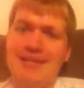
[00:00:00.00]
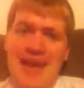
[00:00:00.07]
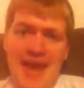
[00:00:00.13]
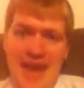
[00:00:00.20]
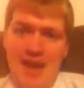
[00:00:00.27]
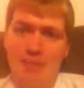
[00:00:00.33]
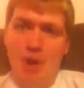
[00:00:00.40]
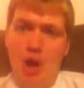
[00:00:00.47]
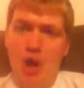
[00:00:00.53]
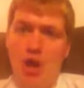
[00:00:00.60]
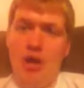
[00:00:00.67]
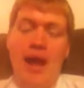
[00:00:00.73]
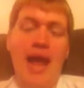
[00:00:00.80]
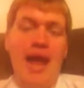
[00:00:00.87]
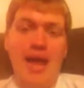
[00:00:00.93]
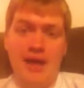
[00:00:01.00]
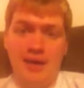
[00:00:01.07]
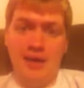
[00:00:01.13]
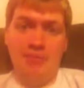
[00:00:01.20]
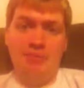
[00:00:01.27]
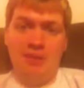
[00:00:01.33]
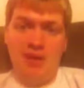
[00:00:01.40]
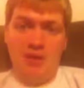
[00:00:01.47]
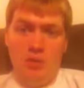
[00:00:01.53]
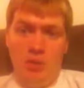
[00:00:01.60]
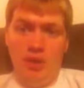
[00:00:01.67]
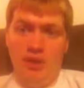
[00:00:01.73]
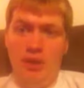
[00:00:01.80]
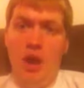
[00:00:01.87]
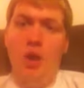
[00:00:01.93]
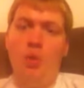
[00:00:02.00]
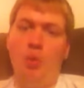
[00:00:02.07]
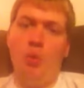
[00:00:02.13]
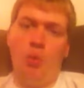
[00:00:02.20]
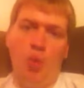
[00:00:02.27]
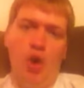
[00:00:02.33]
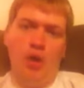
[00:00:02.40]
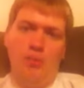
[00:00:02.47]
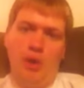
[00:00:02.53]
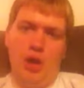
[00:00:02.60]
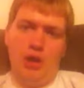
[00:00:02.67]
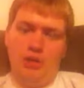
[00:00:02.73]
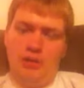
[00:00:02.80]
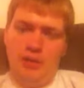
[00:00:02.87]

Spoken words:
Kmart, and the big one, Walmart.